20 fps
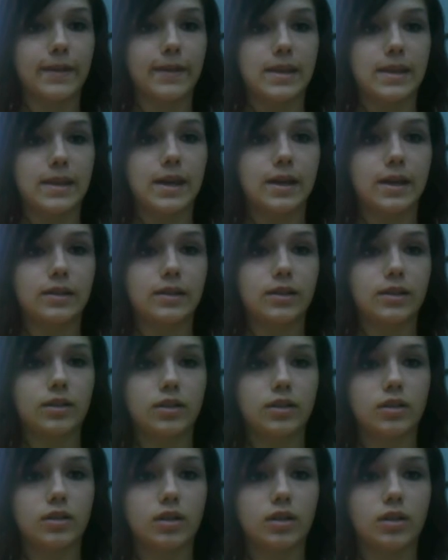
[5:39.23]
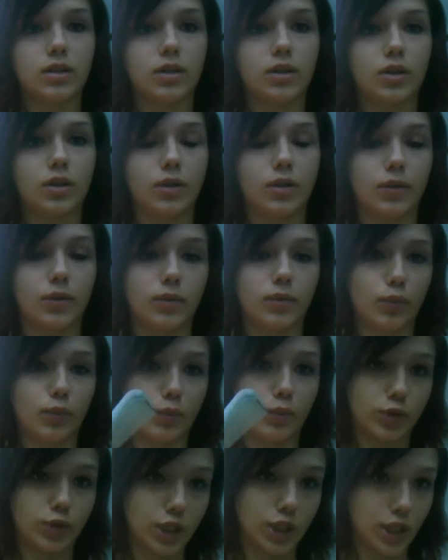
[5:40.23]
Then,
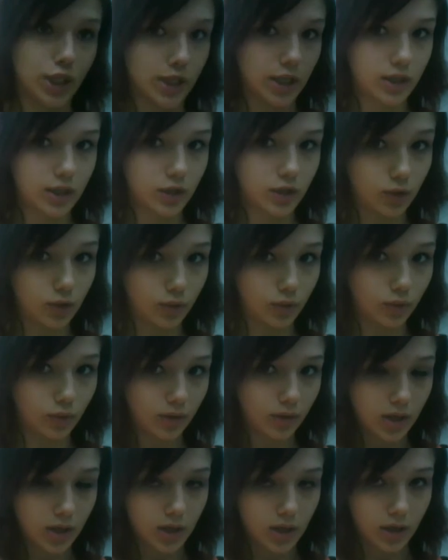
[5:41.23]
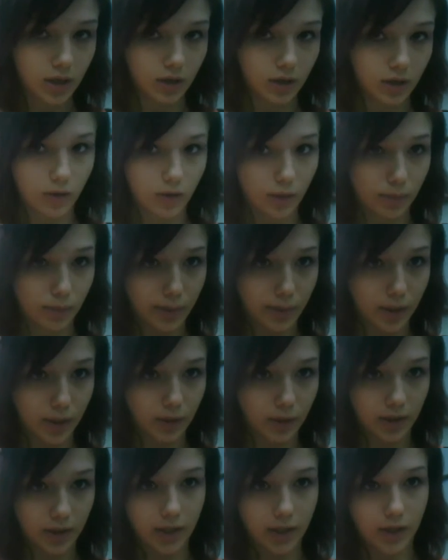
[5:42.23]
she gets to,
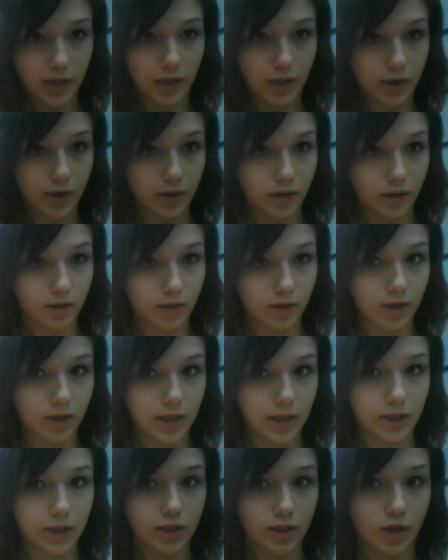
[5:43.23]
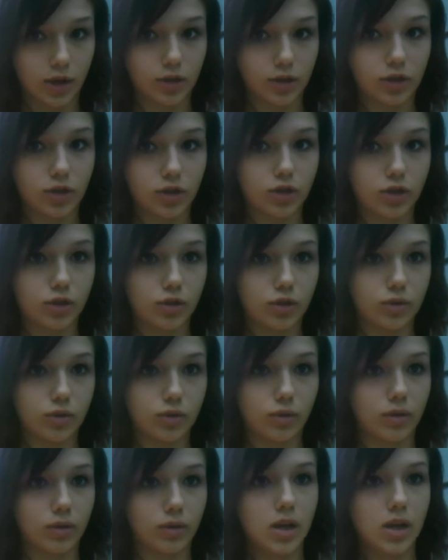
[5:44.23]
about here and starts to
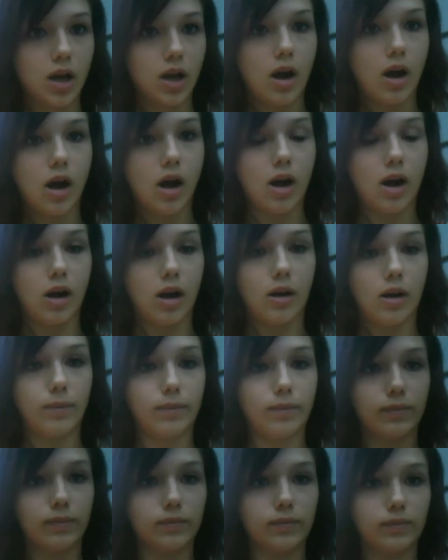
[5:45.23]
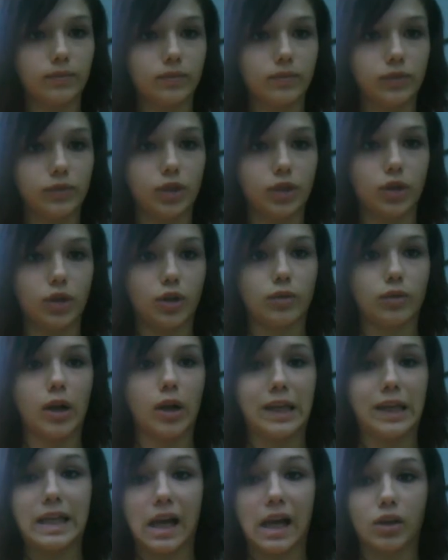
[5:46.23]
do, a
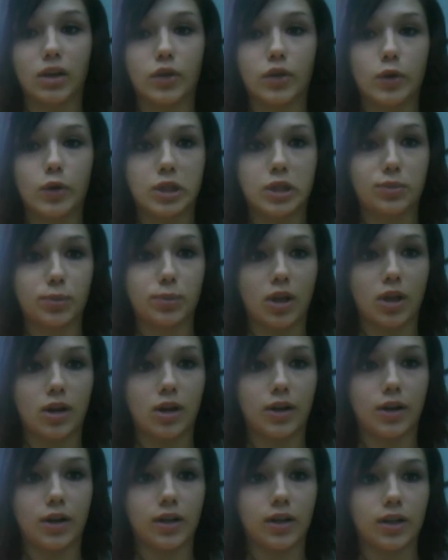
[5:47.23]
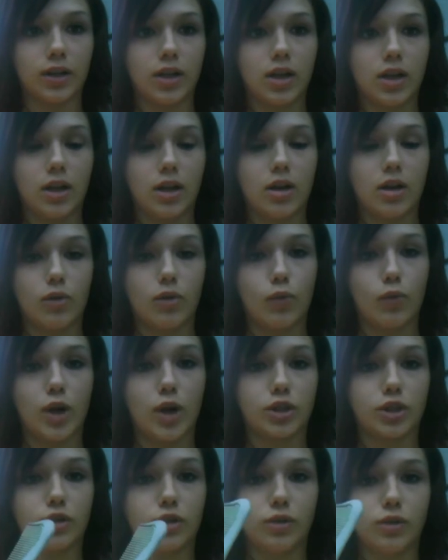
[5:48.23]
yellowish blonde,
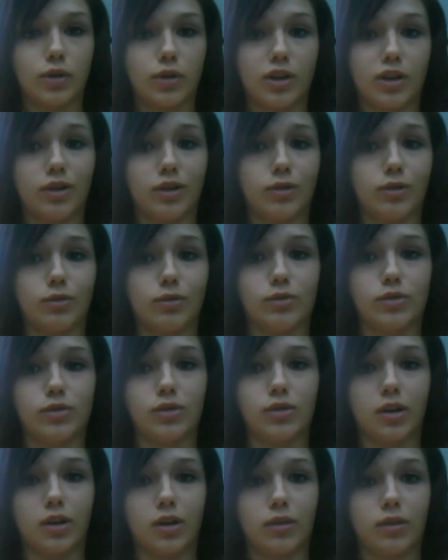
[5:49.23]
which you can use,